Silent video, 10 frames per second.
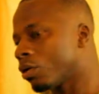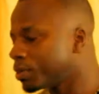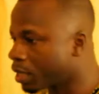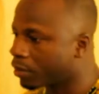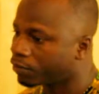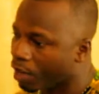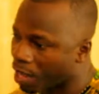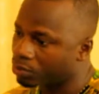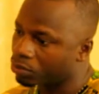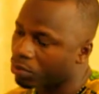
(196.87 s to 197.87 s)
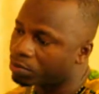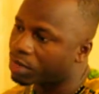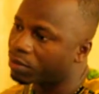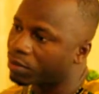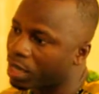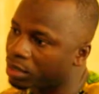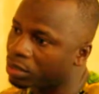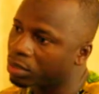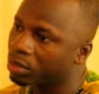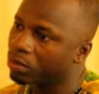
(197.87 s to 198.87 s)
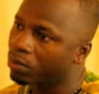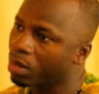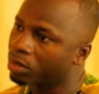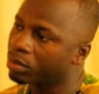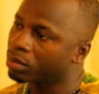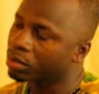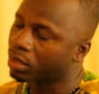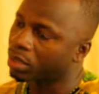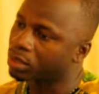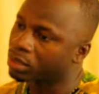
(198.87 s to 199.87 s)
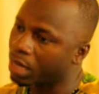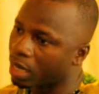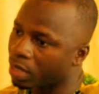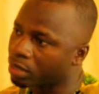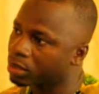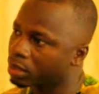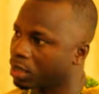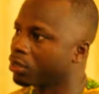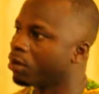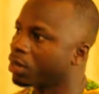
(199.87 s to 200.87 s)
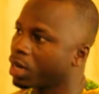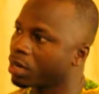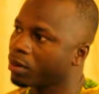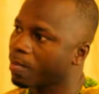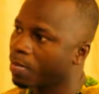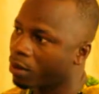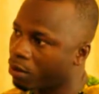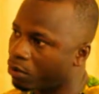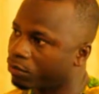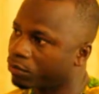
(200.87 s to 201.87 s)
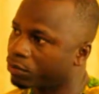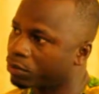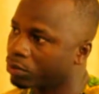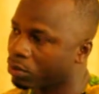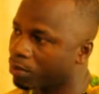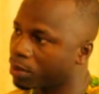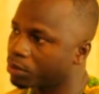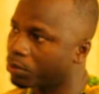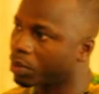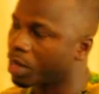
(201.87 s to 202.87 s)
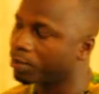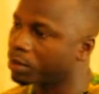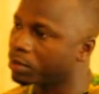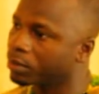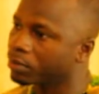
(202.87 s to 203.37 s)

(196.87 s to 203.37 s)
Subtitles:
observe that 1 second silence in honor of Robert Mugabe.